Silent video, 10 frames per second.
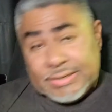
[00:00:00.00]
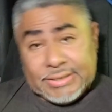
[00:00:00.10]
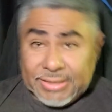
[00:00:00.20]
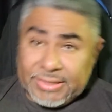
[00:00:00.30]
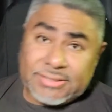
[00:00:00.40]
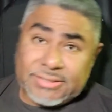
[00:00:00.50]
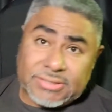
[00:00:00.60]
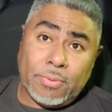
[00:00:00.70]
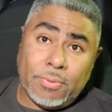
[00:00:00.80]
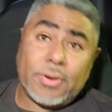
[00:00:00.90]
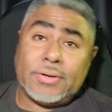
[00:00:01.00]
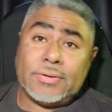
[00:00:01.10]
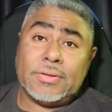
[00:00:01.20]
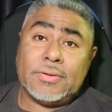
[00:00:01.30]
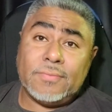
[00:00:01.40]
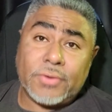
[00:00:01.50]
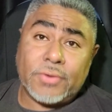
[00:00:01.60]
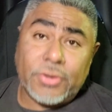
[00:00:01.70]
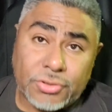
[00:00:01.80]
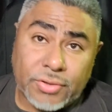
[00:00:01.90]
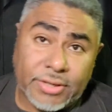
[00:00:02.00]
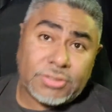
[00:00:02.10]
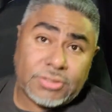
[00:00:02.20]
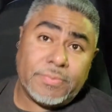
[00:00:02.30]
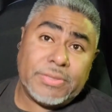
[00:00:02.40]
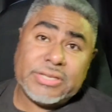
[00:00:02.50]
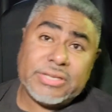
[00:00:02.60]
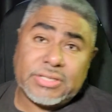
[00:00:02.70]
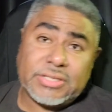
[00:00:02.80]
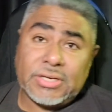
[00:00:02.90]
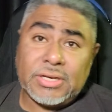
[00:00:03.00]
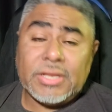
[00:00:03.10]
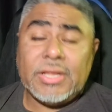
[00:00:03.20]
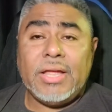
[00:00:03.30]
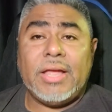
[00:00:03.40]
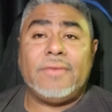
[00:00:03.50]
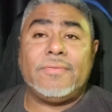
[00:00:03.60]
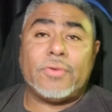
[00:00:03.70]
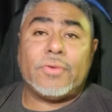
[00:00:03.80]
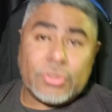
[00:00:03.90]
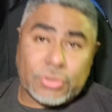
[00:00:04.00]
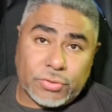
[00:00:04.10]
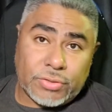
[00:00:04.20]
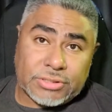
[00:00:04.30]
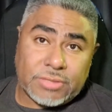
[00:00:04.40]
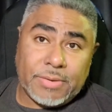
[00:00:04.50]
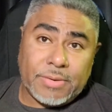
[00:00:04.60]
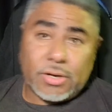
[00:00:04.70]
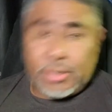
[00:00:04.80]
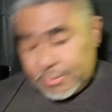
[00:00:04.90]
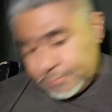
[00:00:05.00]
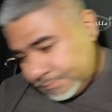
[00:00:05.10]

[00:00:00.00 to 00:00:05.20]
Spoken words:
this is important for you trainers to be teaching and for you students to be learning.